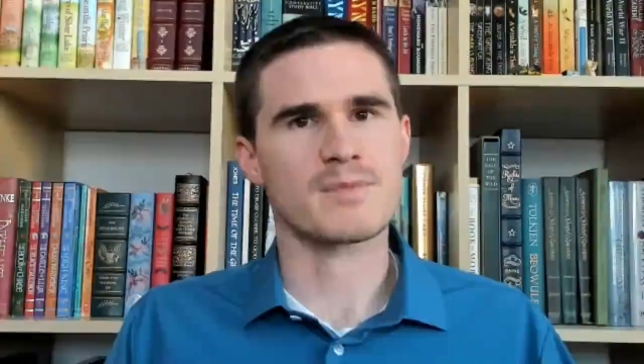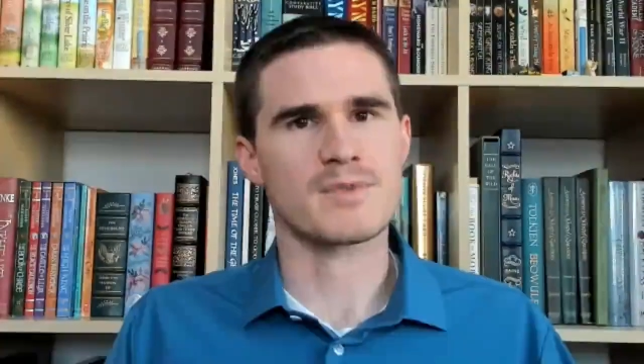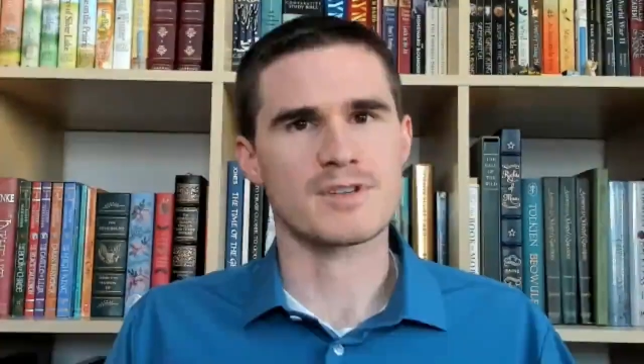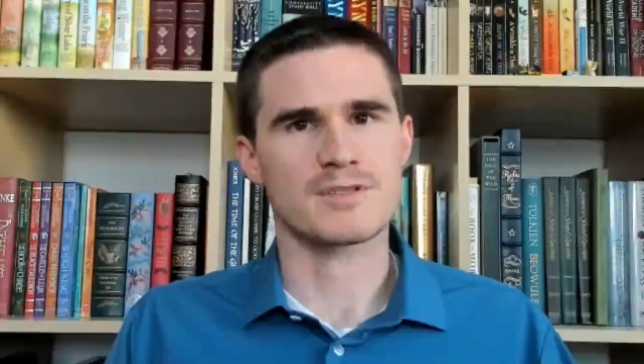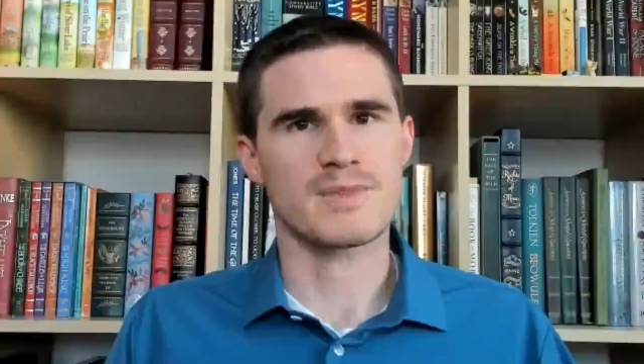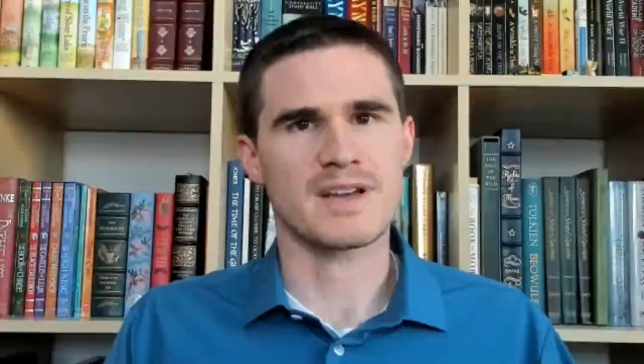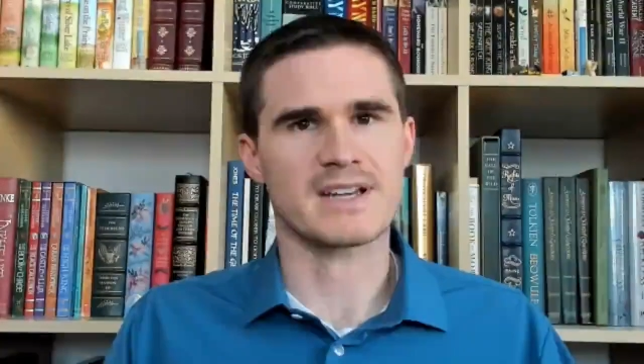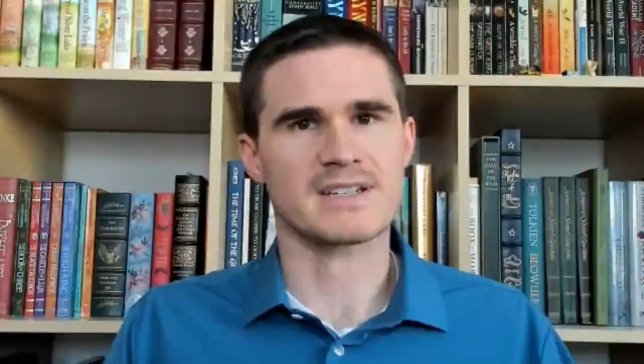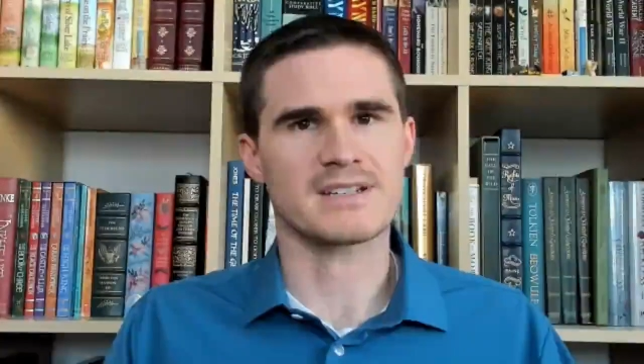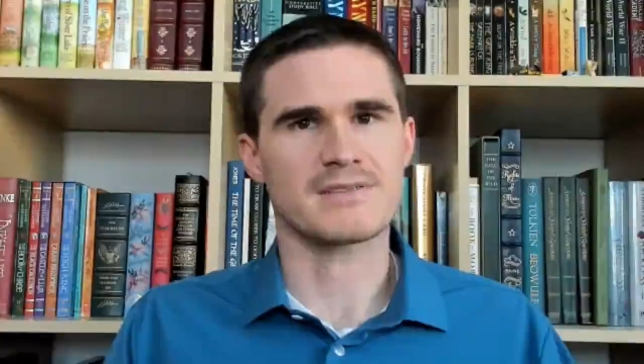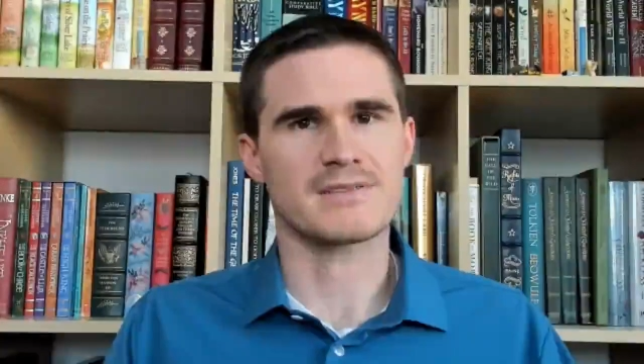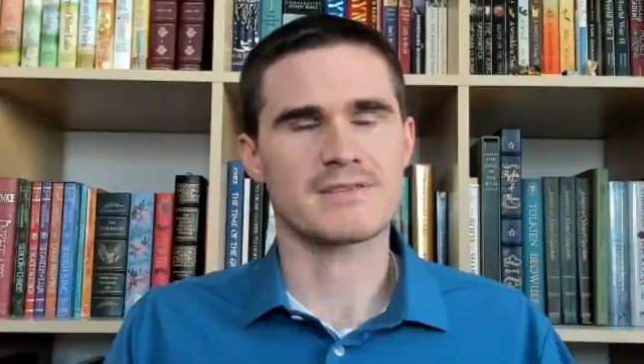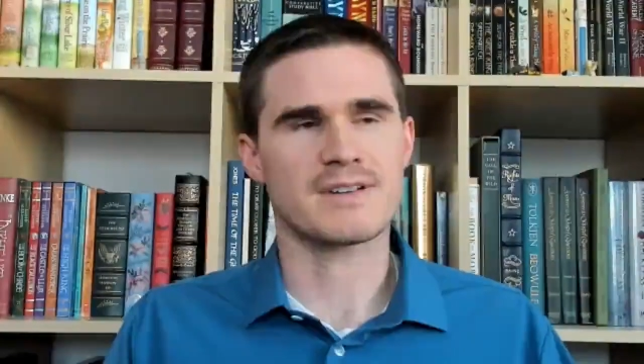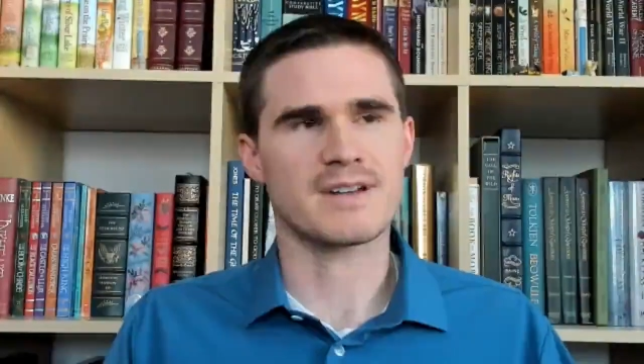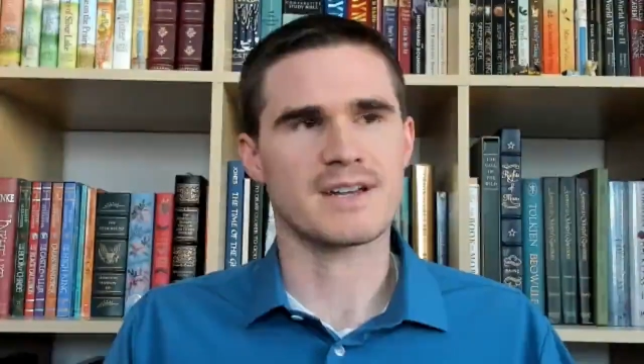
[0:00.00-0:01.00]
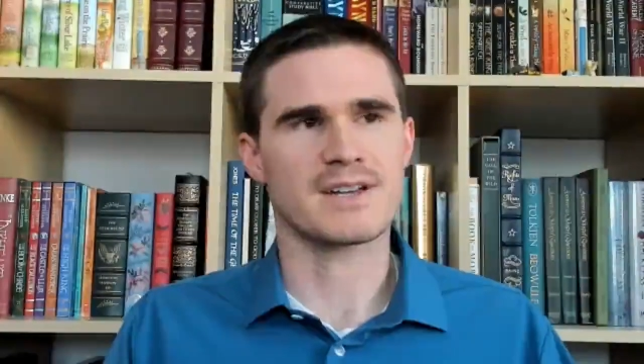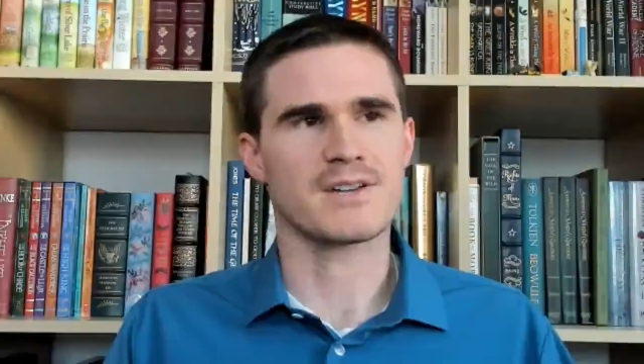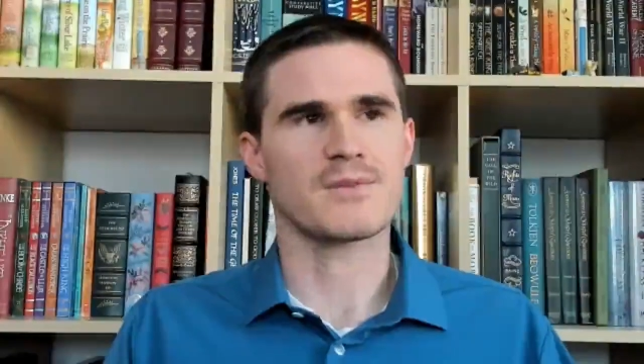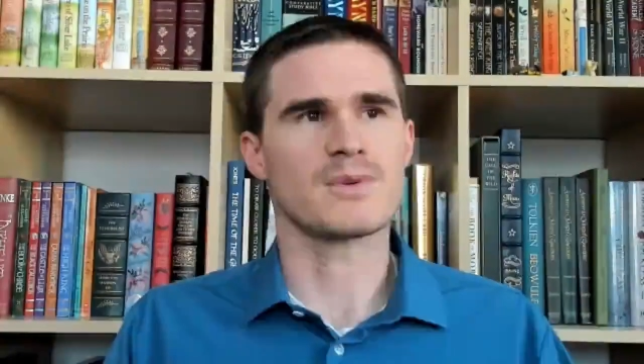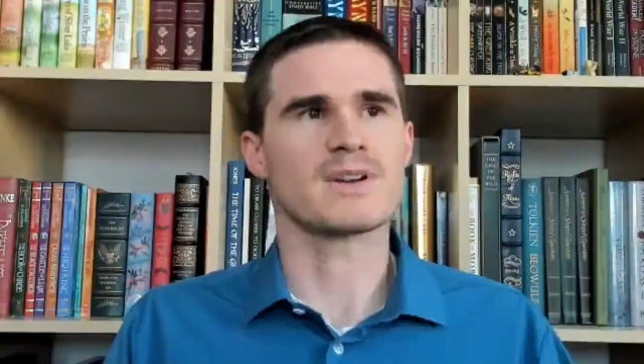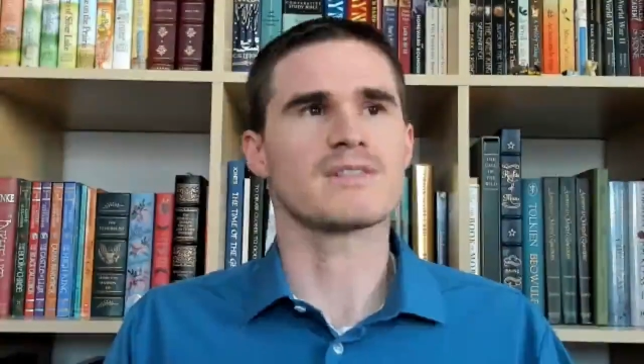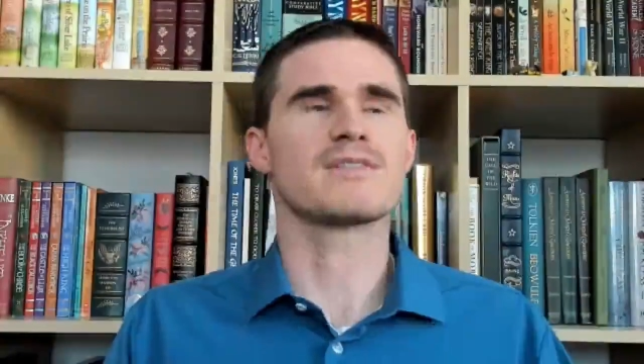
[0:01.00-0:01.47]
perspective, I know
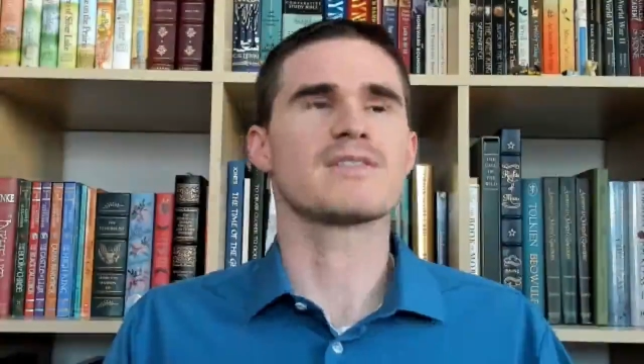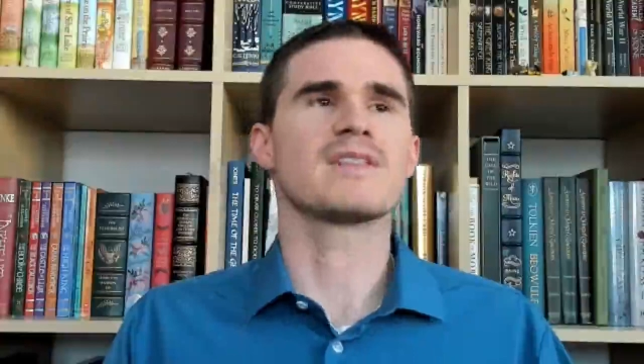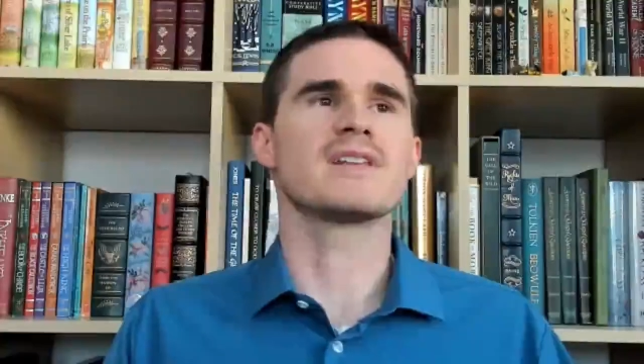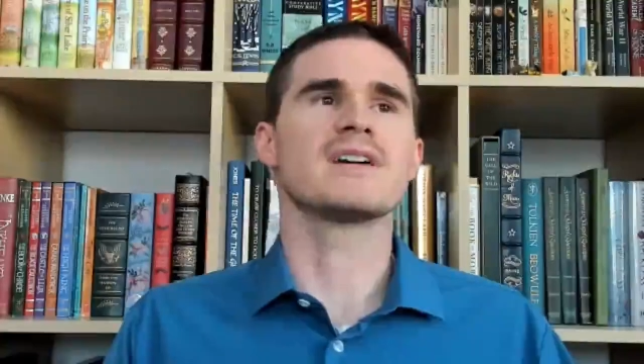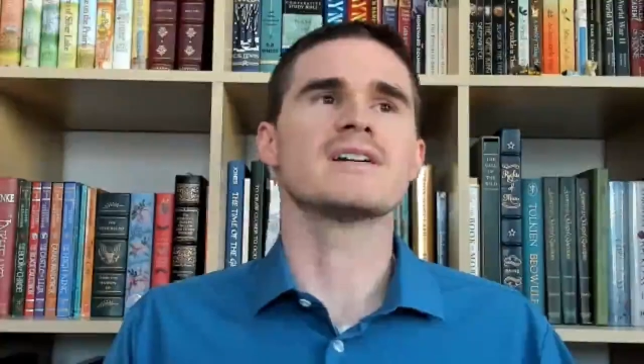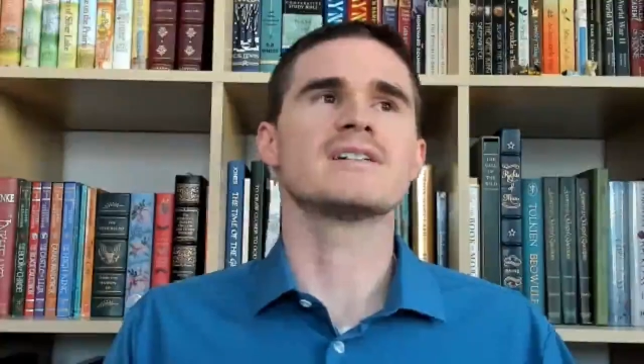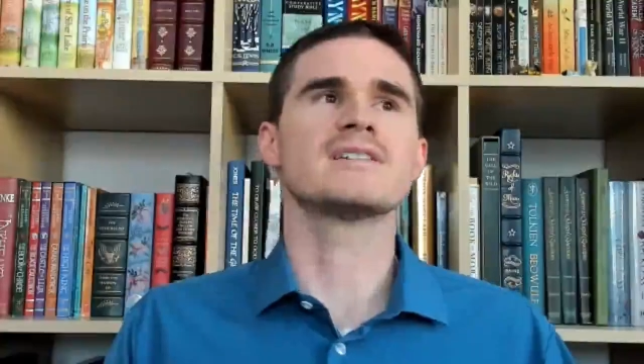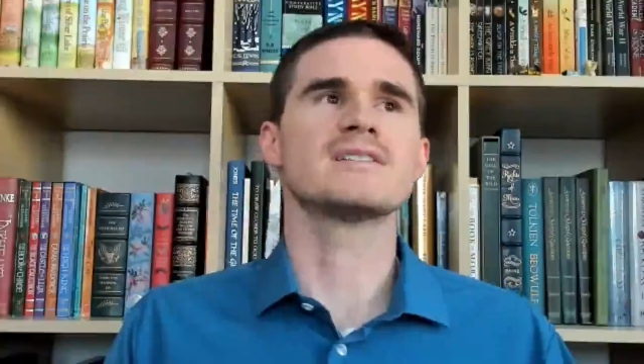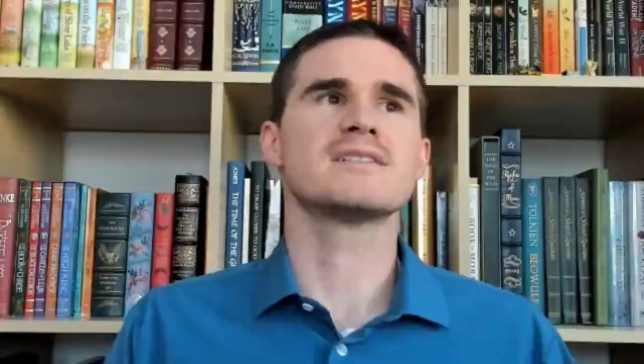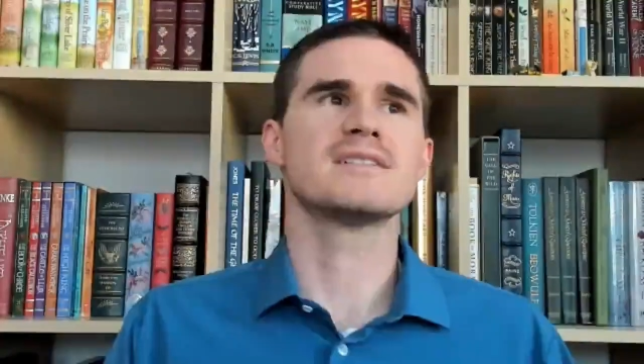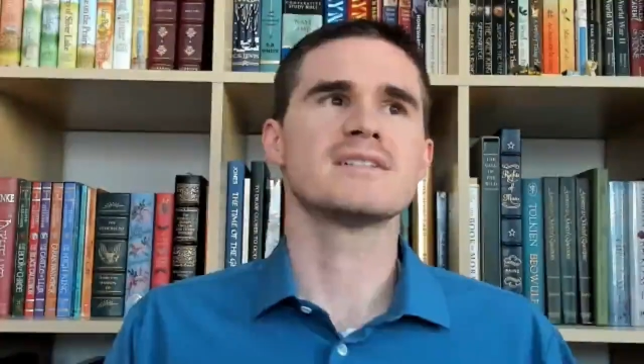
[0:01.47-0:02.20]
one of the,